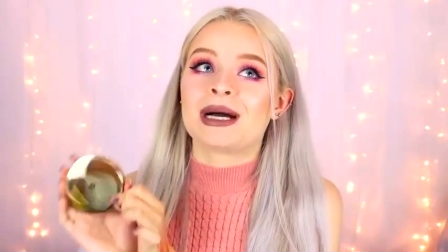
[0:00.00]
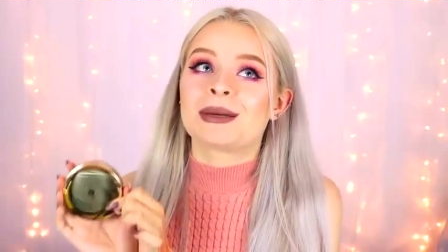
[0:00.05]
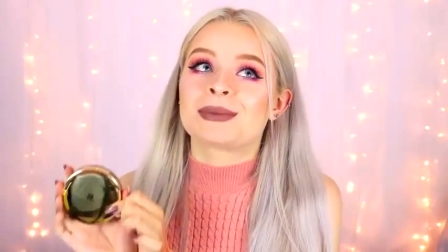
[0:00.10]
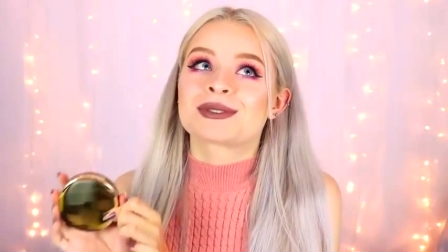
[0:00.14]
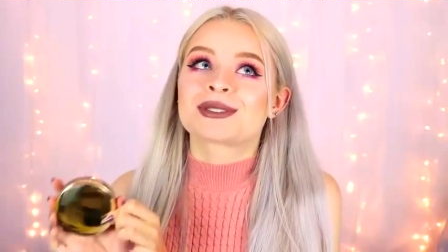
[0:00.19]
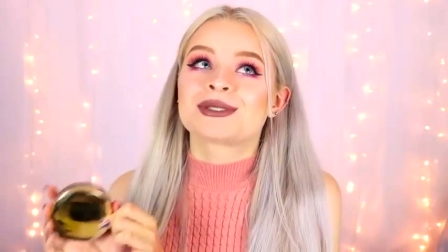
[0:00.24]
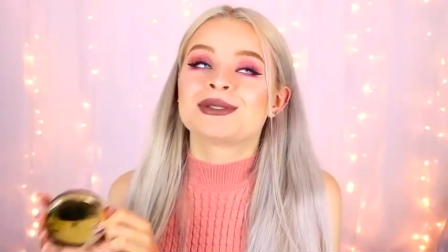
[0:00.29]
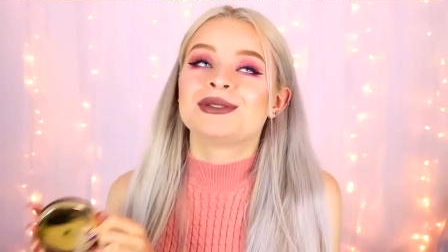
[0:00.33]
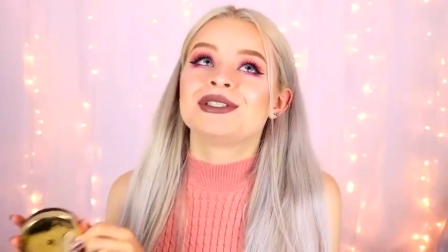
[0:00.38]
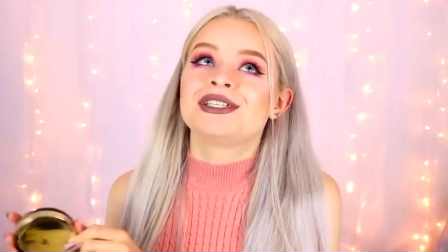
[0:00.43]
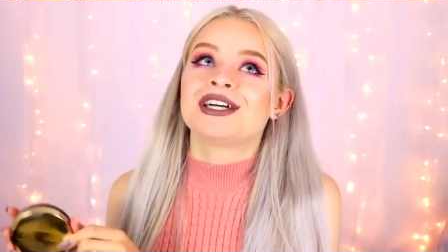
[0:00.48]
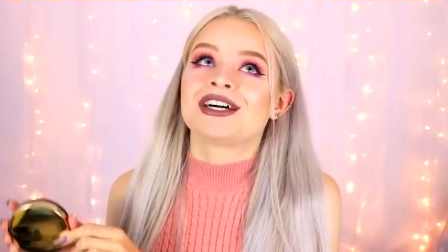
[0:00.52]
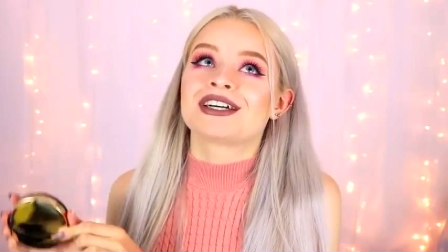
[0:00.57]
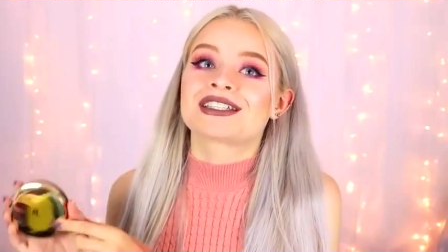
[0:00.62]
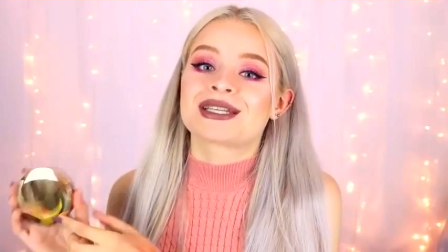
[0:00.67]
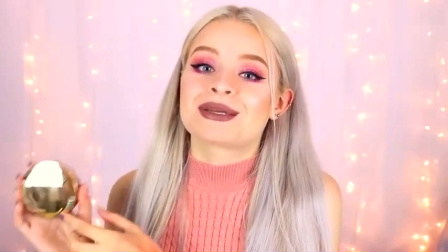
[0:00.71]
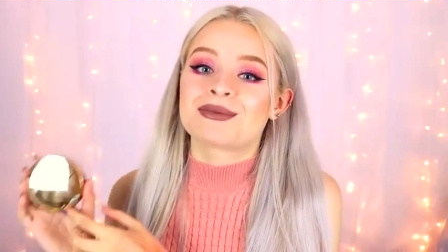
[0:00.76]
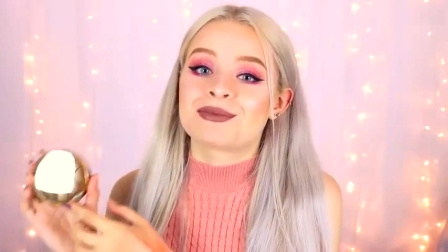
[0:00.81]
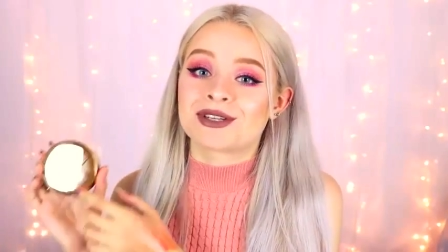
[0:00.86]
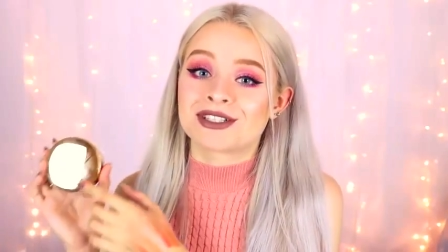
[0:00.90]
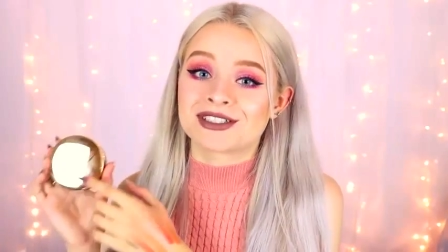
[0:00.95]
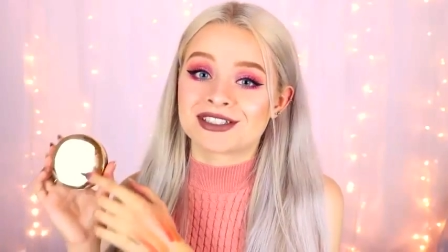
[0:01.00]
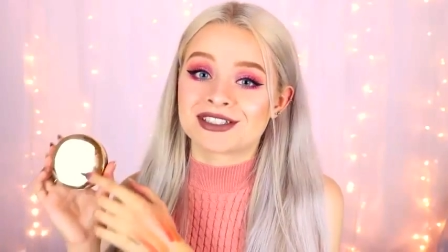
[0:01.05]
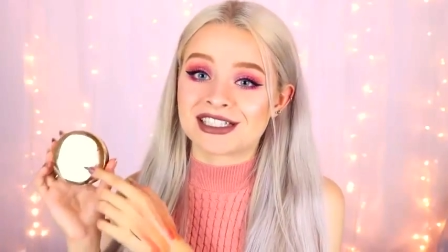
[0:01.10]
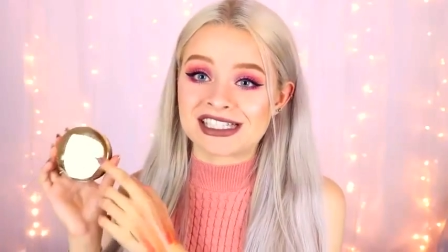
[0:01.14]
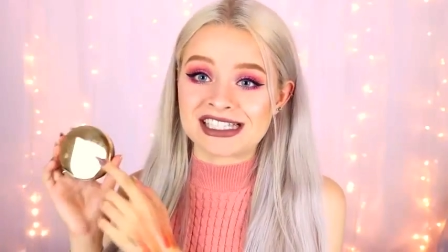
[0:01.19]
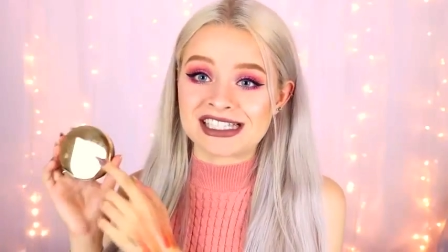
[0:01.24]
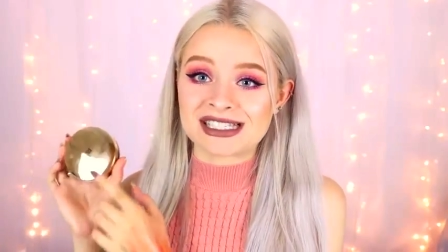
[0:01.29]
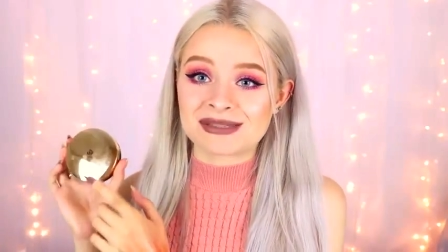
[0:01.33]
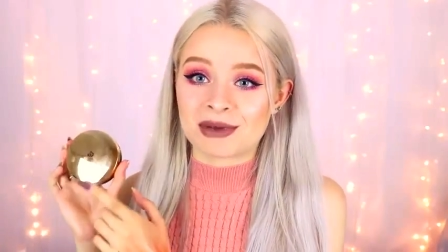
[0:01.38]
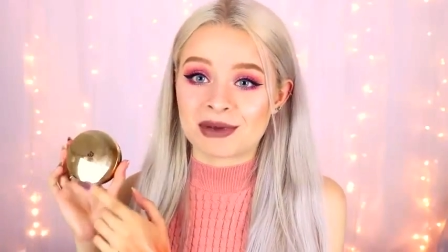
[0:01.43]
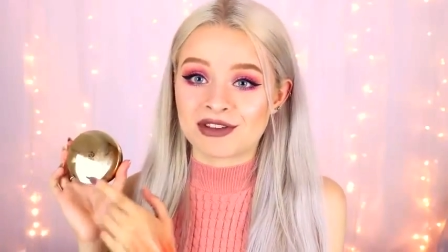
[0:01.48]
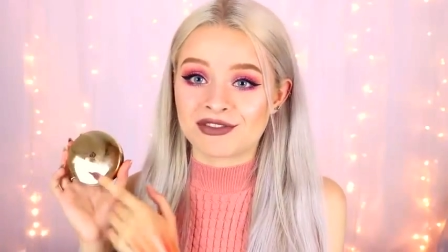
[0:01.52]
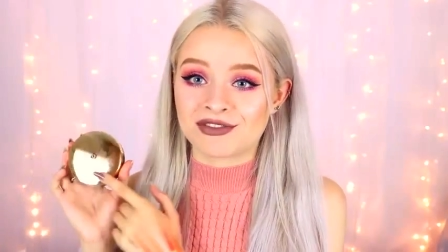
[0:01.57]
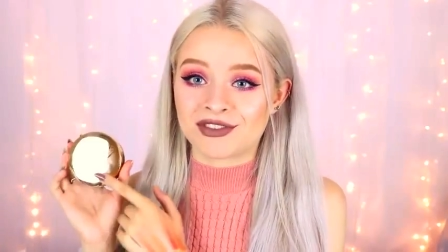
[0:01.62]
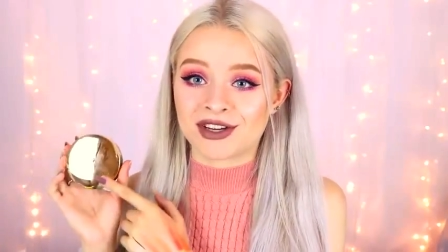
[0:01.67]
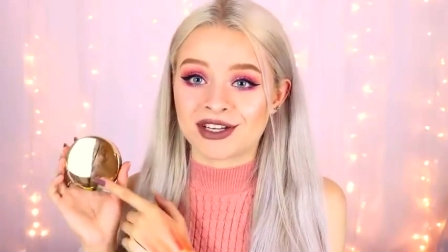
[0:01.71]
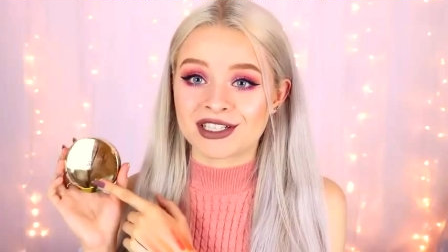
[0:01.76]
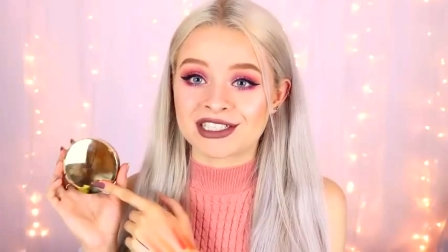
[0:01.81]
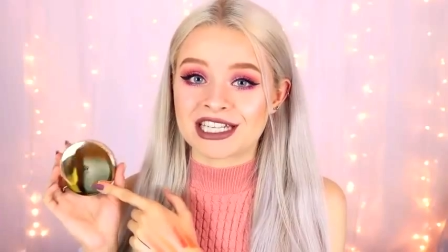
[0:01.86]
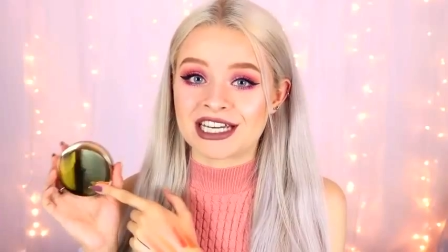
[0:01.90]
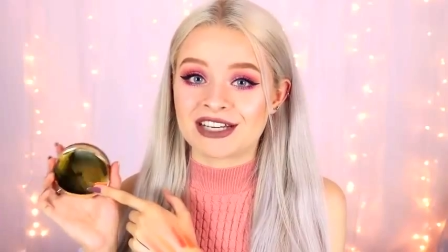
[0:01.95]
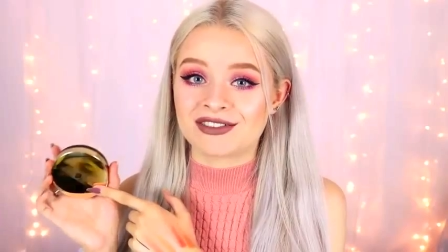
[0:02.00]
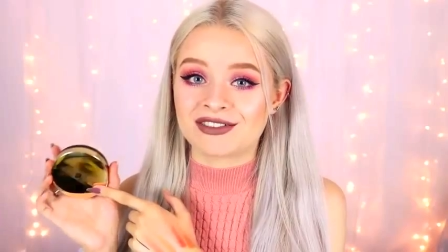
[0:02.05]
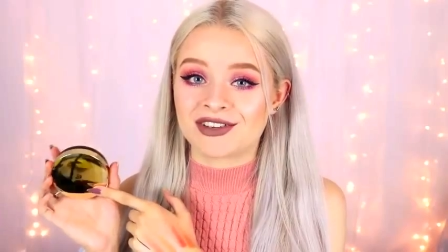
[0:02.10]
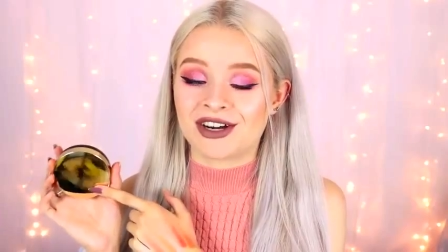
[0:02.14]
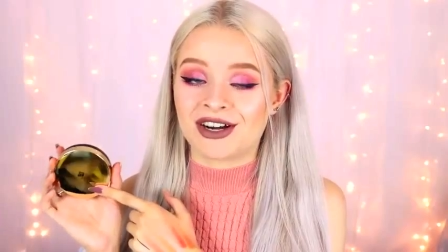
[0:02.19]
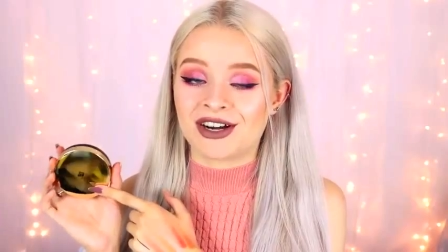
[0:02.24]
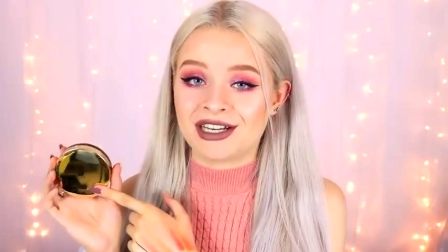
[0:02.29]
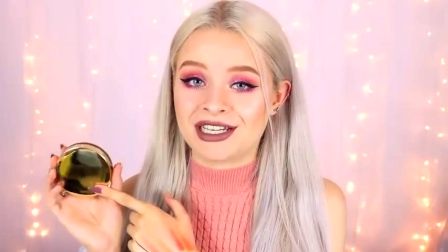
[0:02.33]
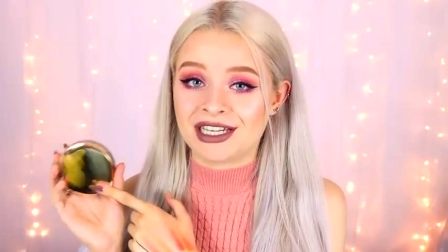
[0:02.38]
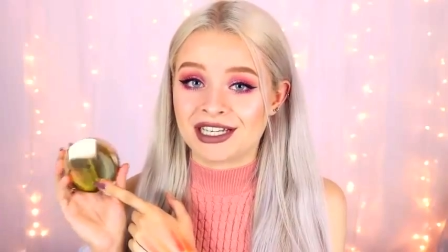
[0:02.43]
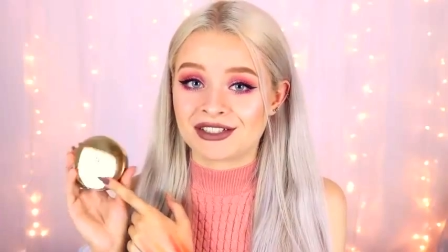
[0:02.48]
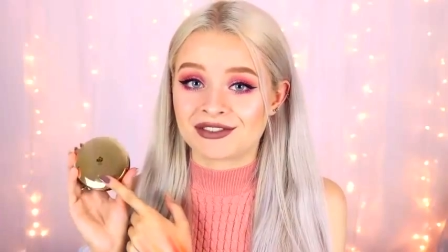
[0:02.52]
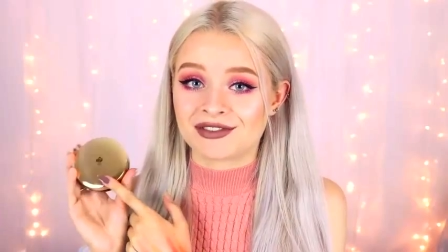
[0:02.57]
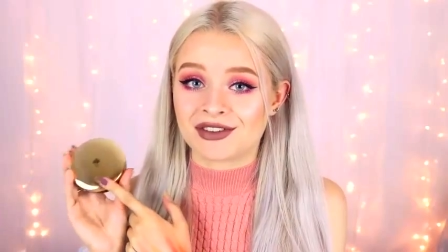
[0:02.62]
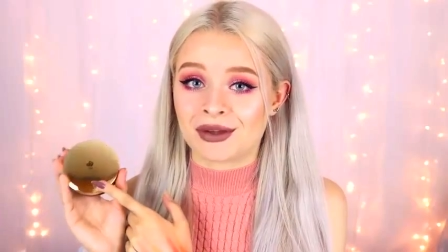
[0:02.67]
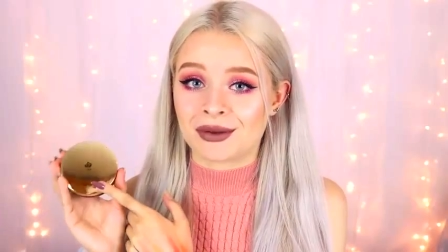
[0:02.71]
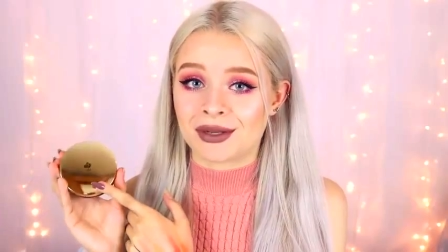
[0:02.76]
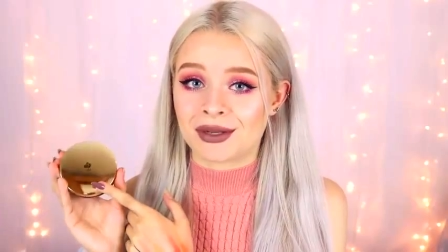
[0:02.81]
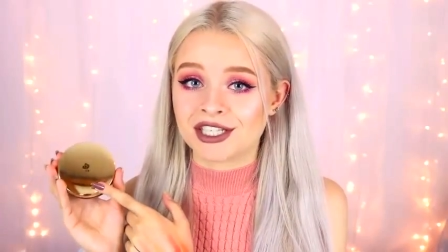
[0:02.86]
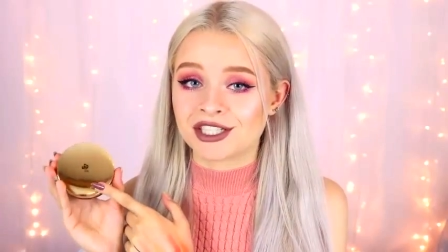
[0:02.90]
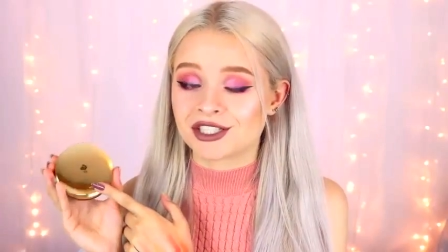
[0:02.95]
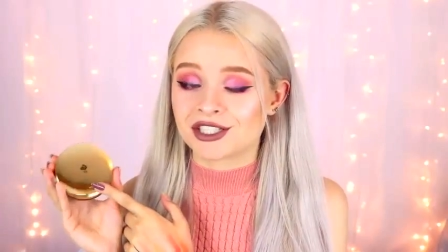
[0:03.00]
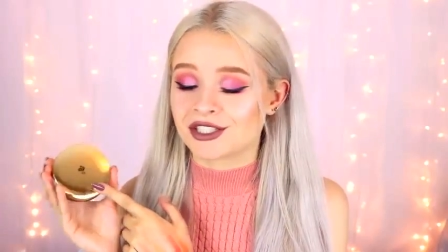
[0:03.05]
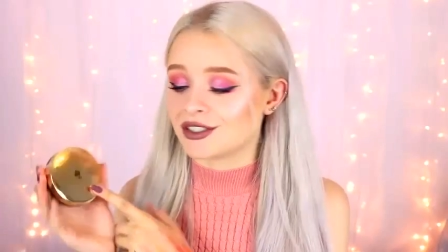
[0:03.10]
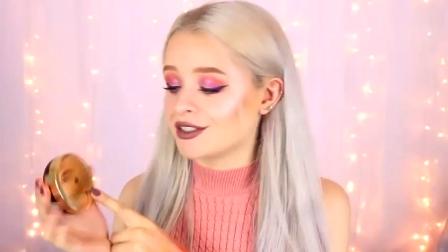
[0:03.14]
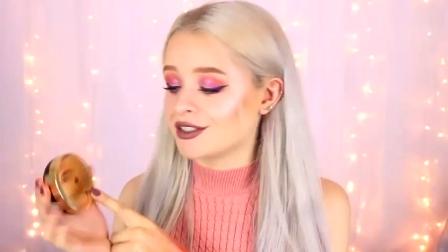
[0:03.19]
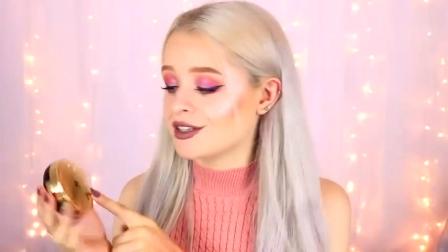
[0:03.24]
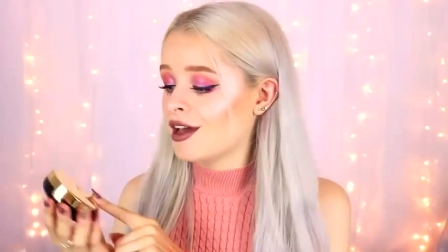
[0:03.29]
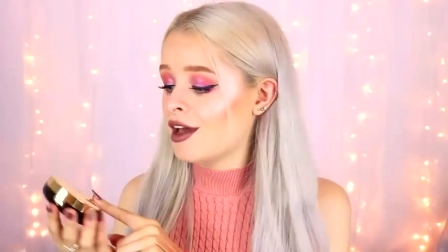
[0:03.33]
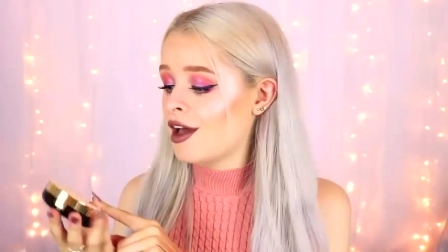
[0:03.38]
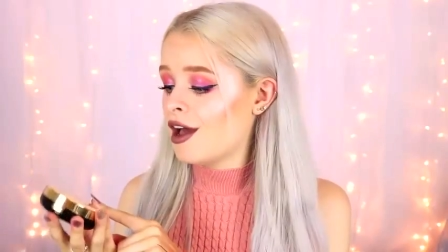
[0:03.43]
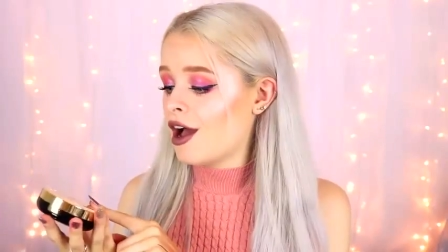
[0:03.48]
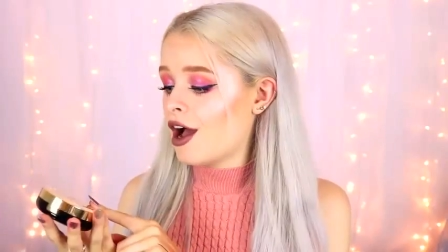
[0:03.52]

absolutely gutting because this is my first ever high-end foundation.